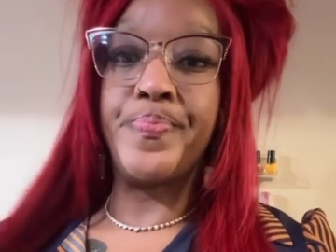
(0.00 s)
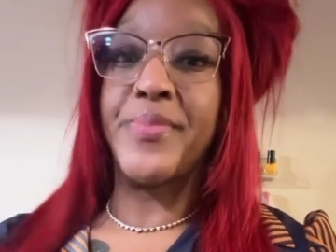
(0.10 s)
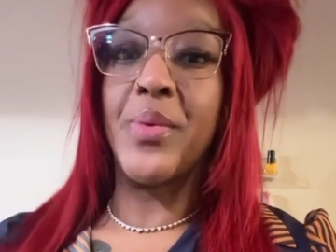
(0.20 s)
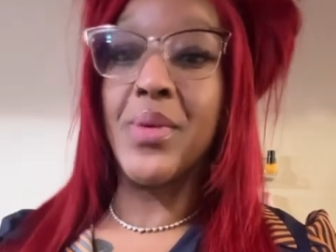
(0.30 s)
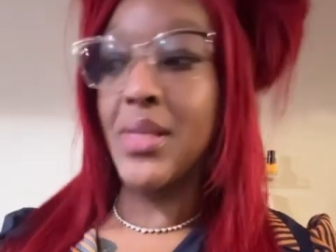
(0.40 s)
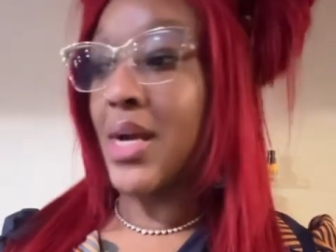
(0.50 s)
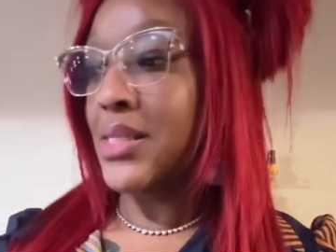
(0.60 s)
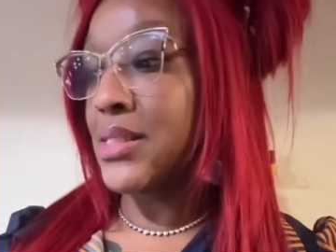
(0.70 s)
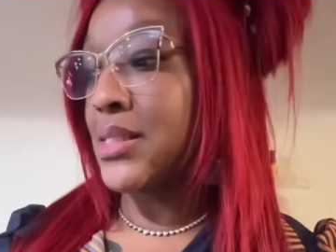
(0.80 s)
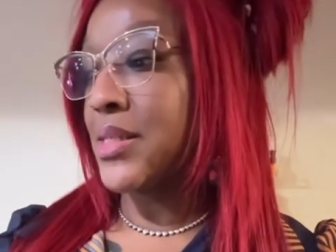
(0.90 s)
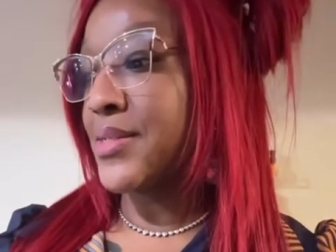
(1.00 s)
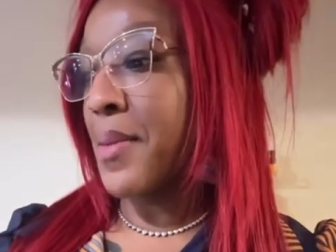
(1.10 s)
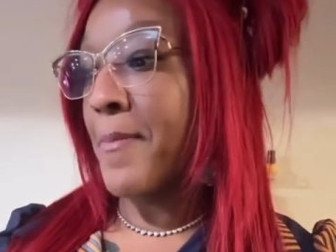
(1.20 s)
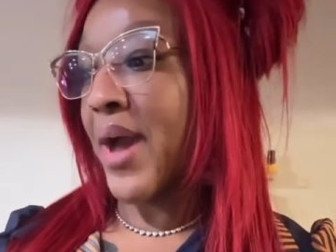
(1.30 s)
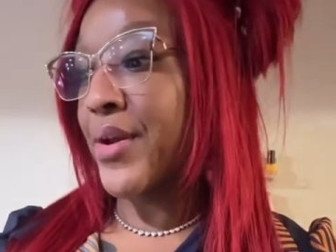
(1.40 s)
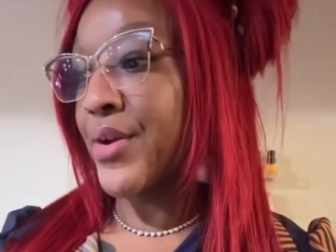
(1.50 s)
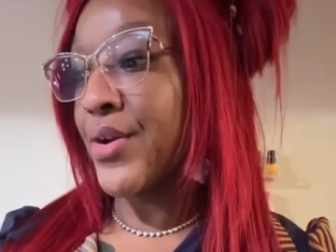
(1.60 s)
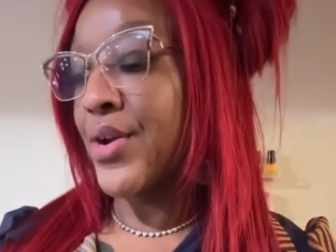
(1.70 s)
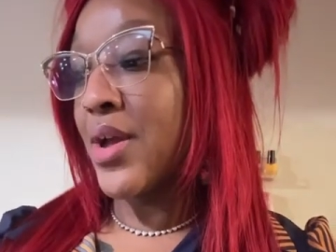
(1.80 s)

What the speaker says: It really honestly doesn't matter,